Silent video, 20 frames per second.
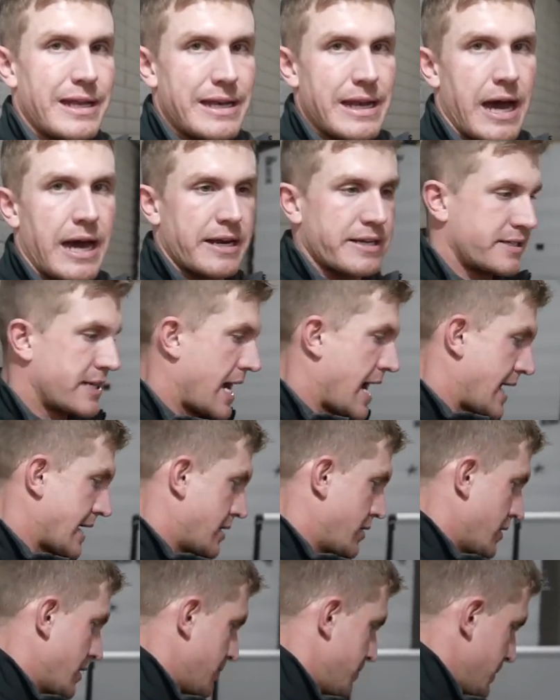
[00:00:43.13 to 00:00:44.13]
not as
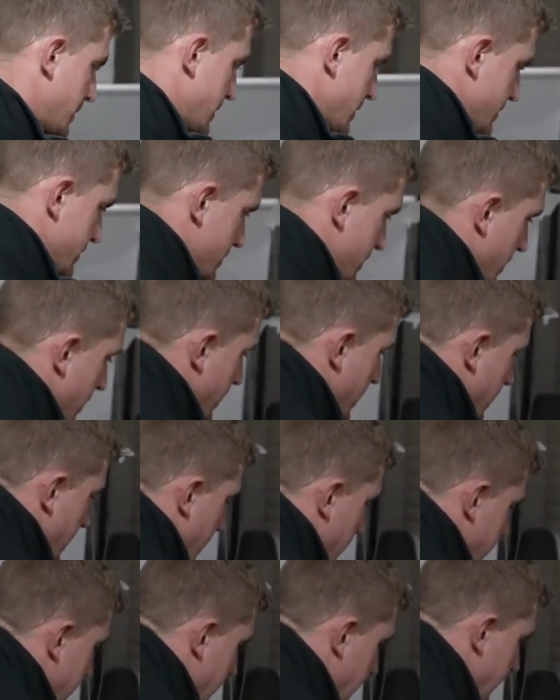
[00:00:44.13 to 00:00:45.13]
accurate. Because
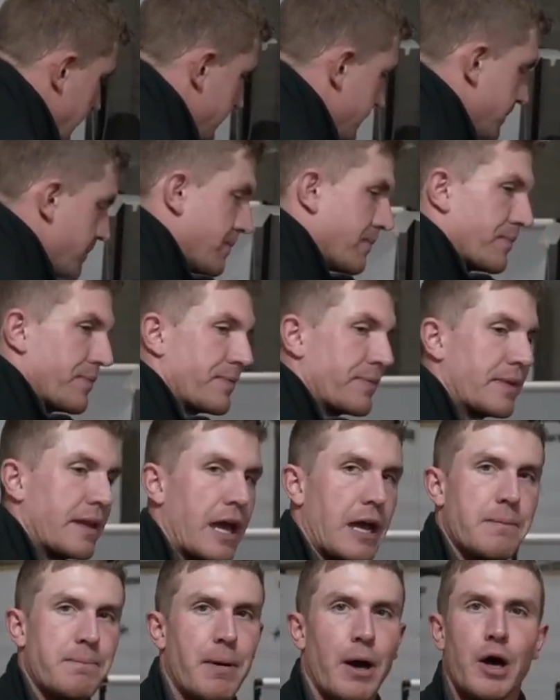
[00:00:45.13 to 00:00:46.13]
again,
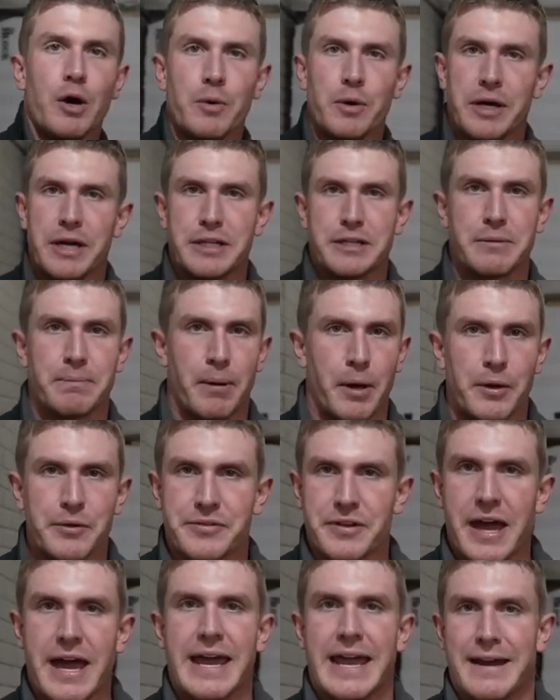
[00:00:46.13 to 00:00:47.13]
a bow will hit the
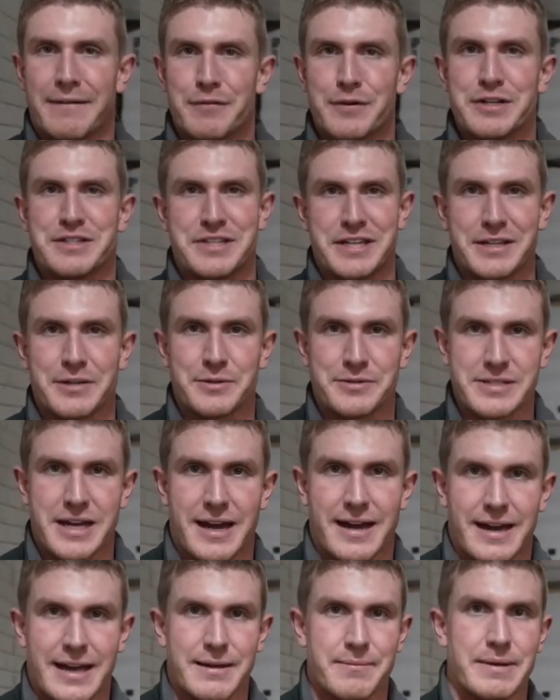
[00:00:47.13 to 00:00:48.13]
bullseye every single
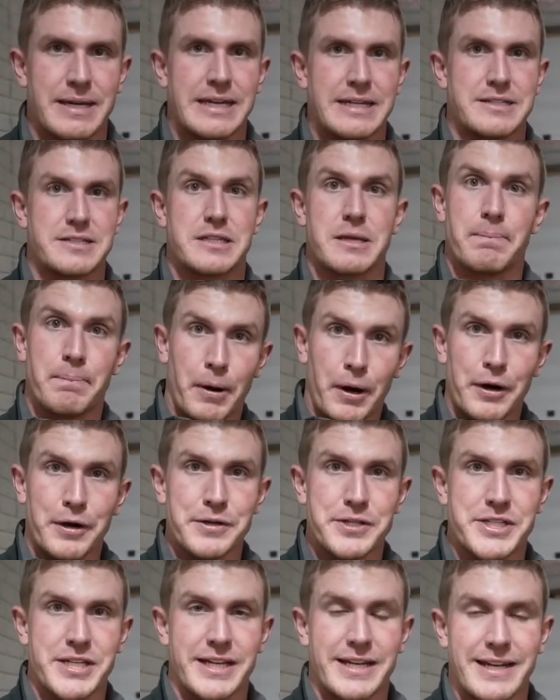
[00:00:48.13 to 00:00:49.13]
time. It's the
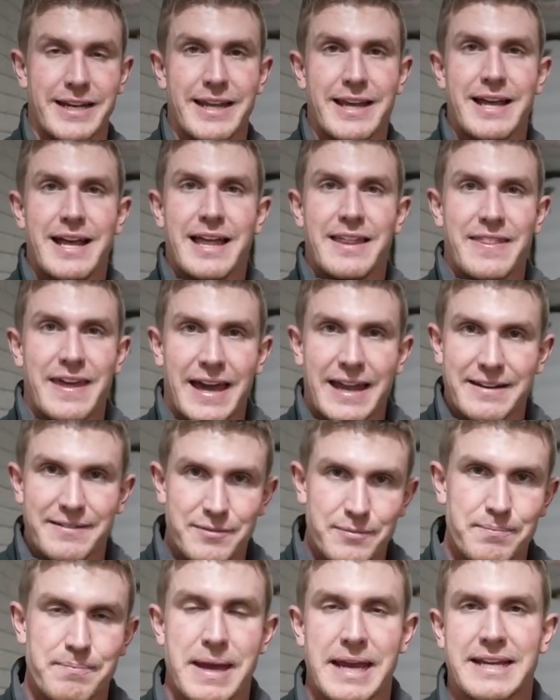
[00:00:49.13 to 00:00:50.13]
person
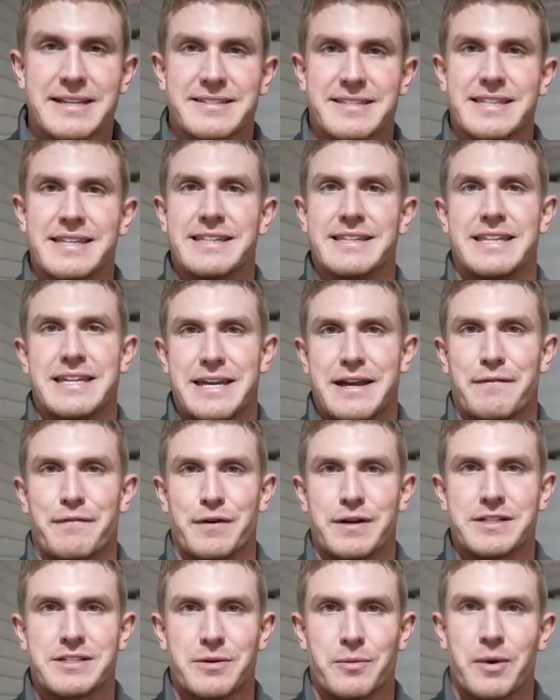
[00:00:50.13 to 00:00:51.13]
that makes the
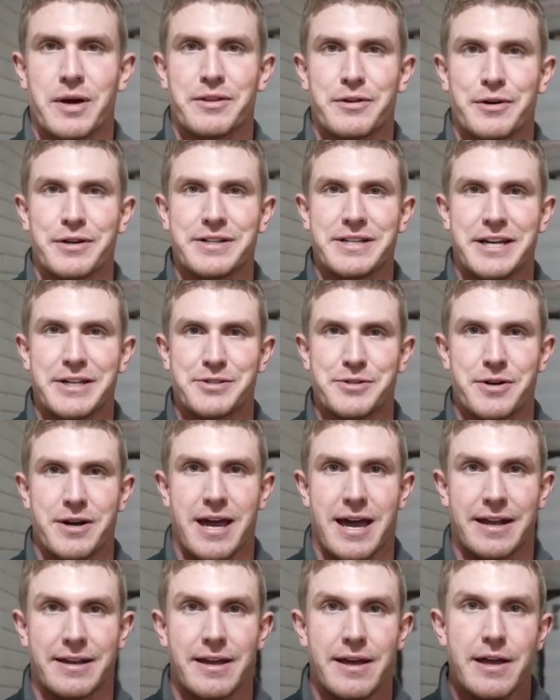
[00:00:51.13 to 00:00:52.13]
difference and whether it does or
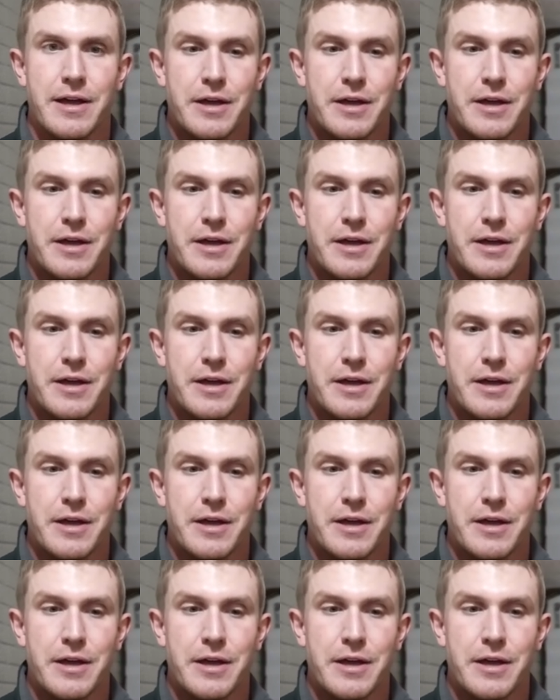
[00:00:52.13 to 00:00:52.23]
not.